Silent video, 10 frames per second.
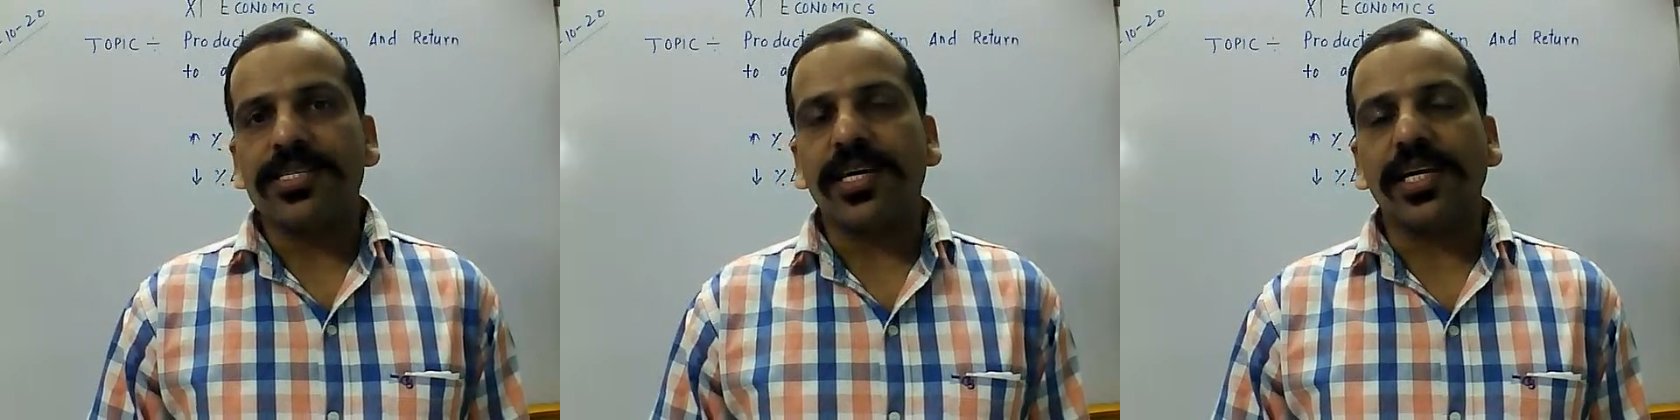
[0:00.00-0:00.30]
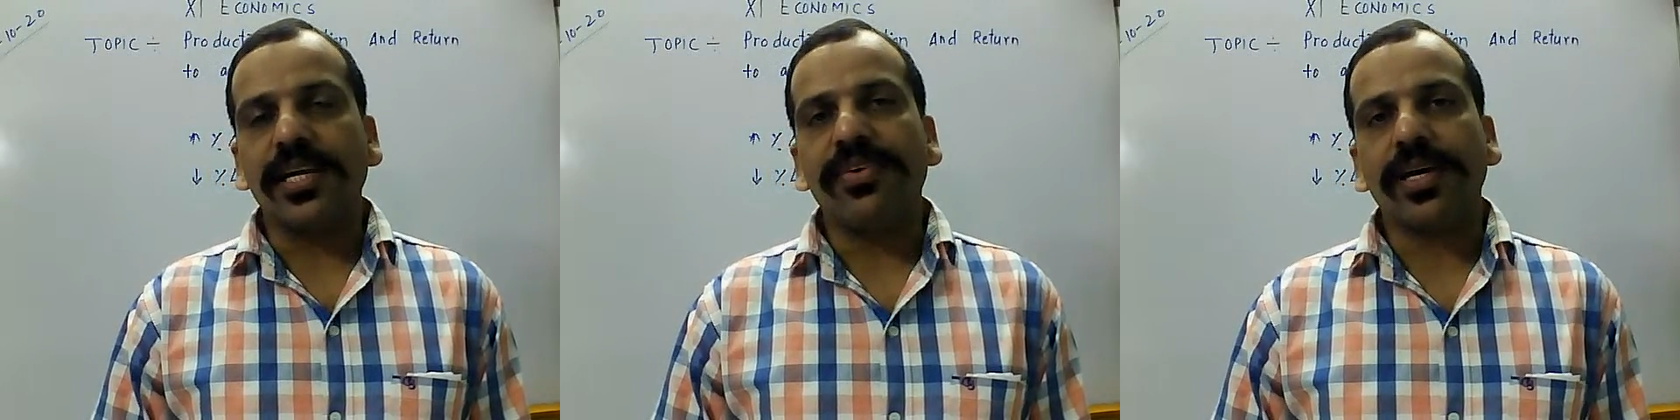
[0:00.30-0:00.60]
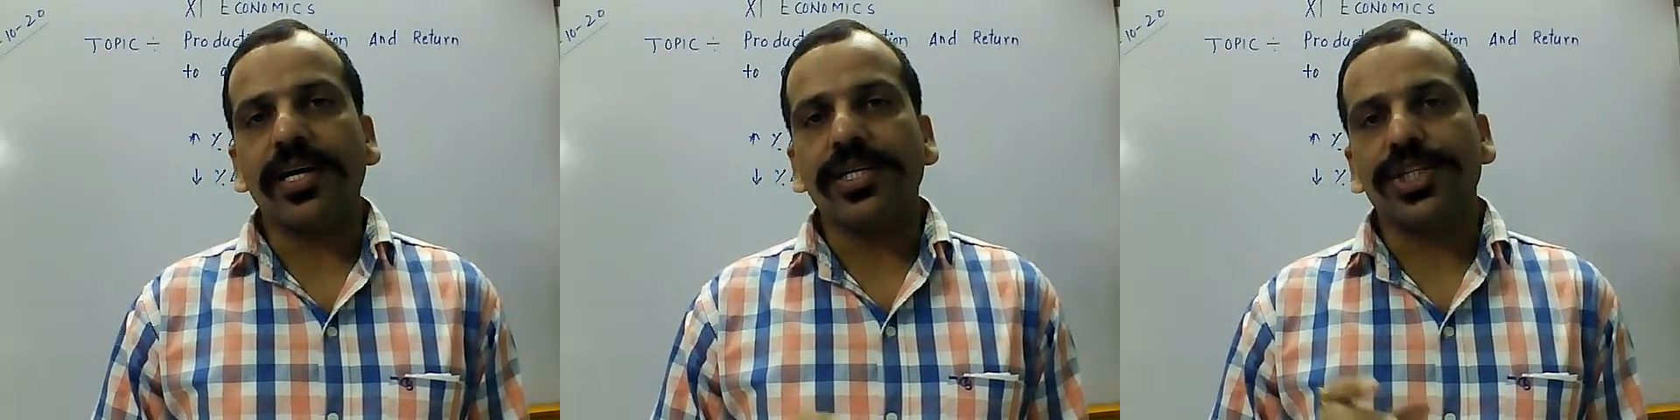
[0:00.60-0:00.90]

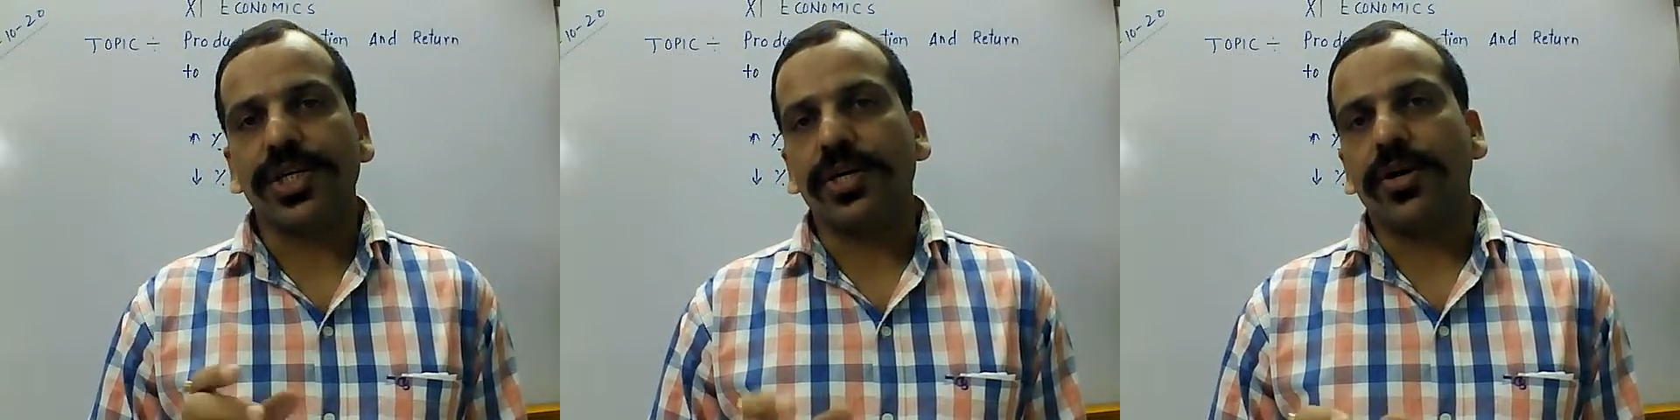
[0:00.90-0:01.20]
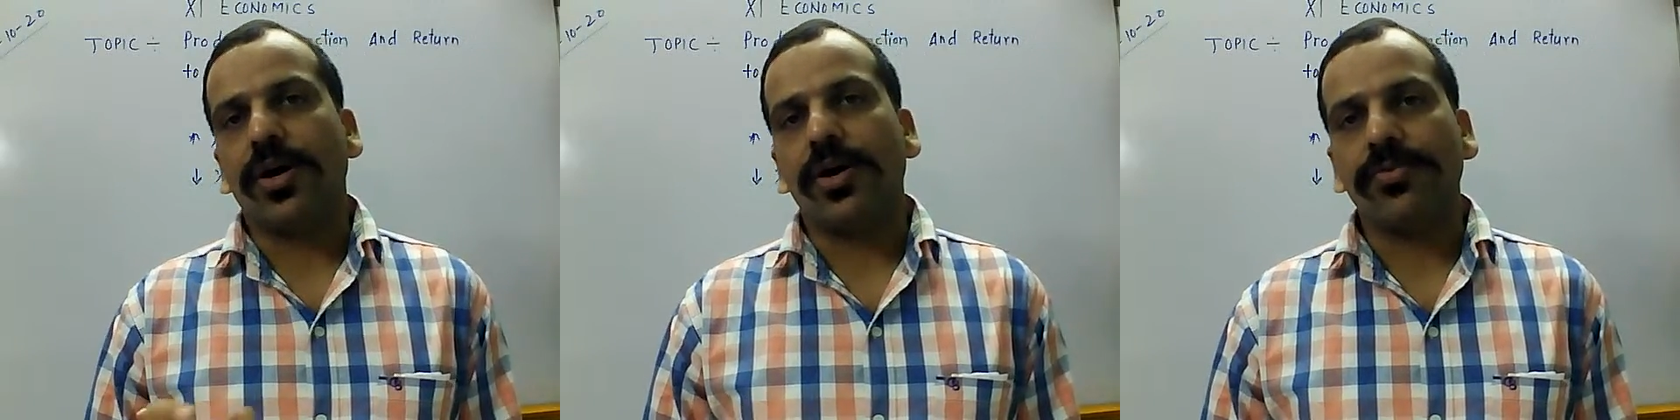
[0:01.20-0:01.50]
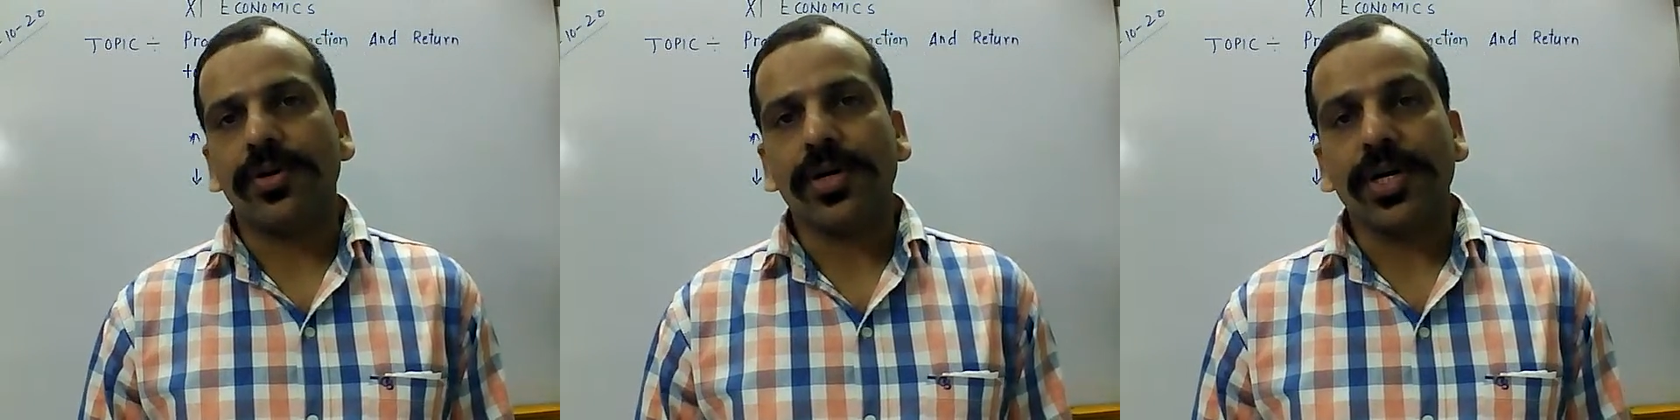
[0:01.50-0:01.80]
significant share
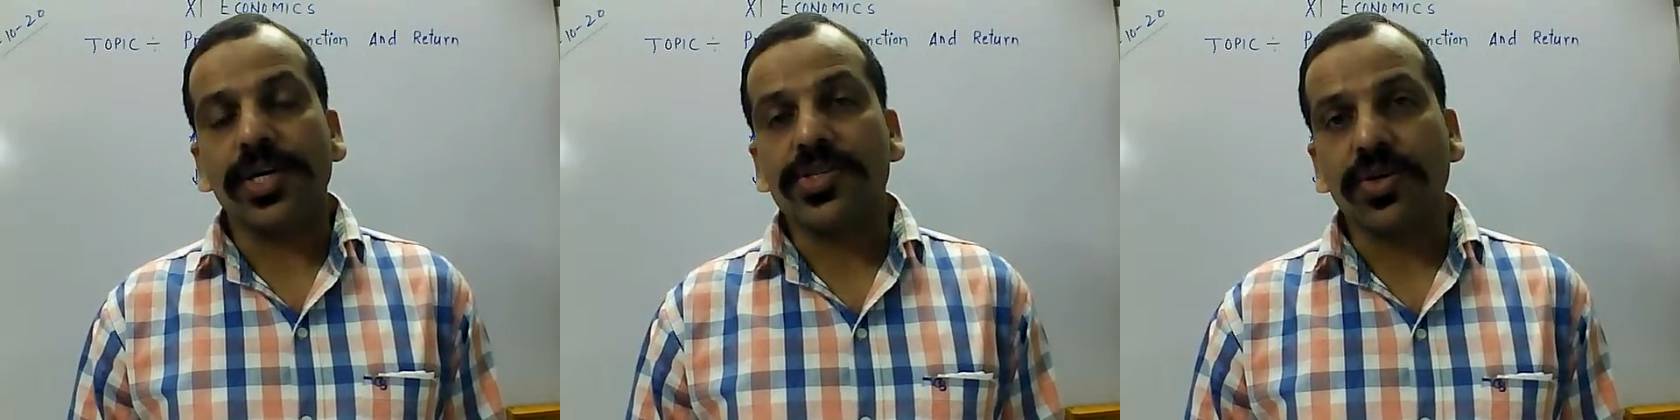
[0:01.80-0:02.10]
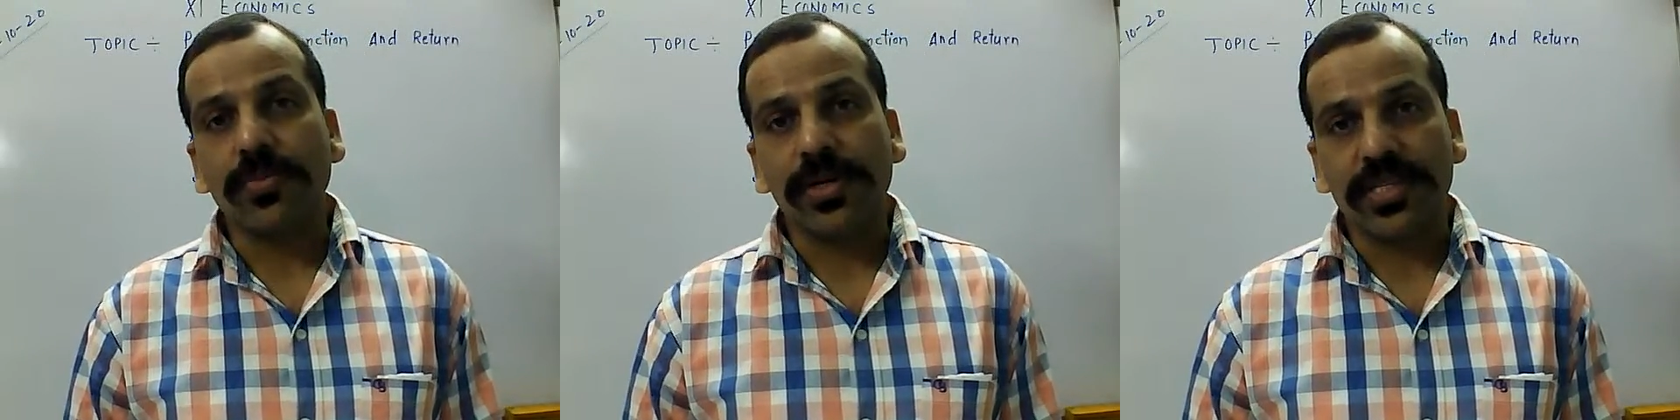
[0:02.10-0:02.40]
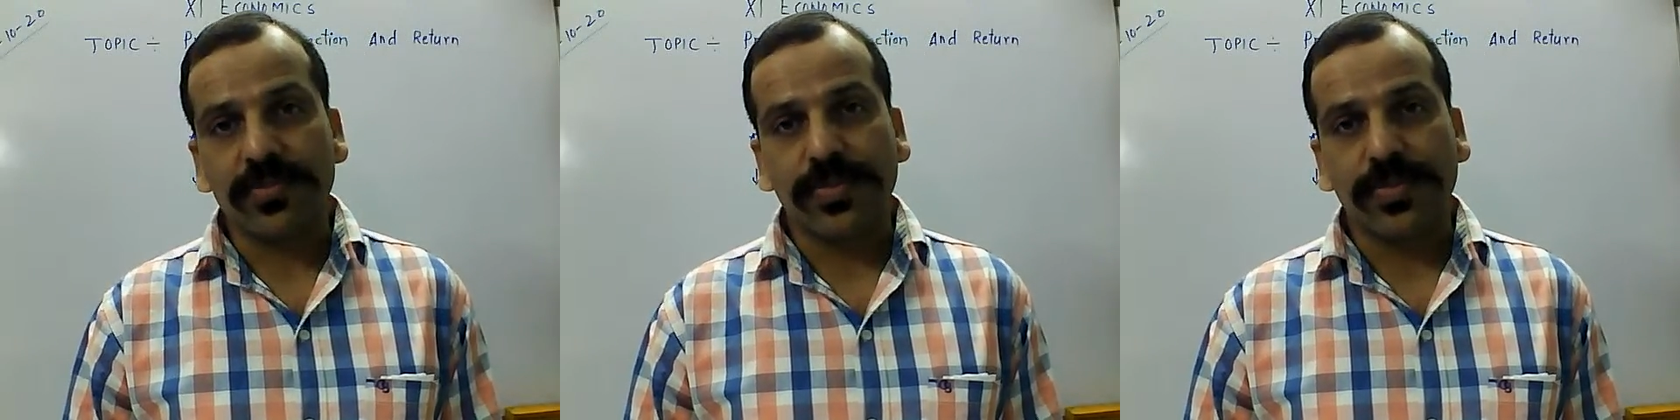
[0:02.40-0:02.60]
of consumers'